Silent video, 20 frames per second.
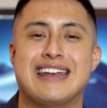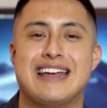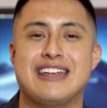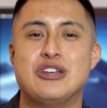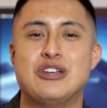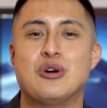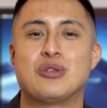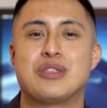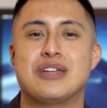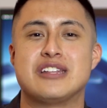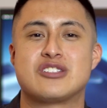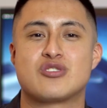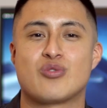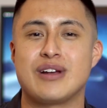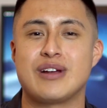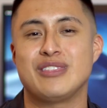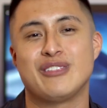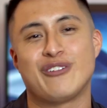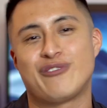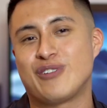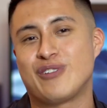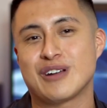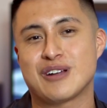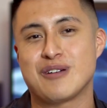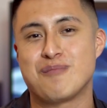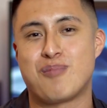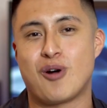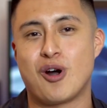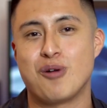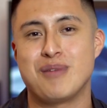and I know that it's right in the front
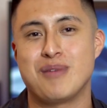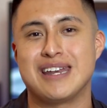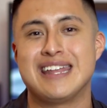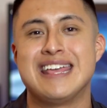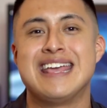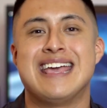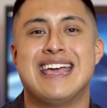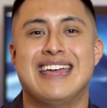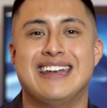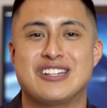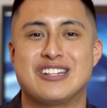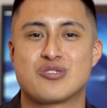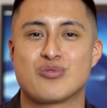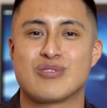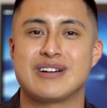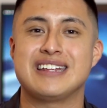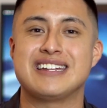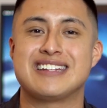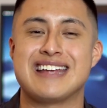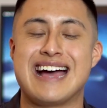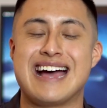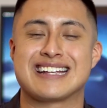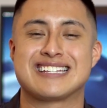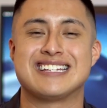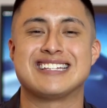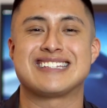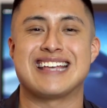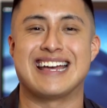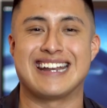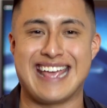compartment and it's ready to
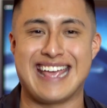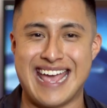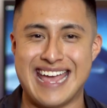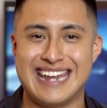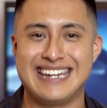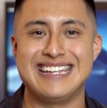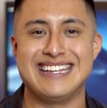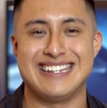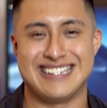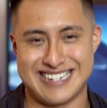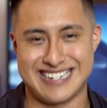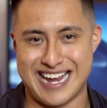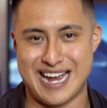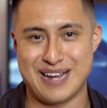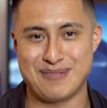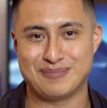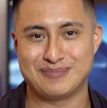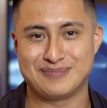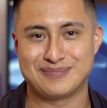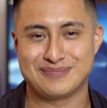access at any time.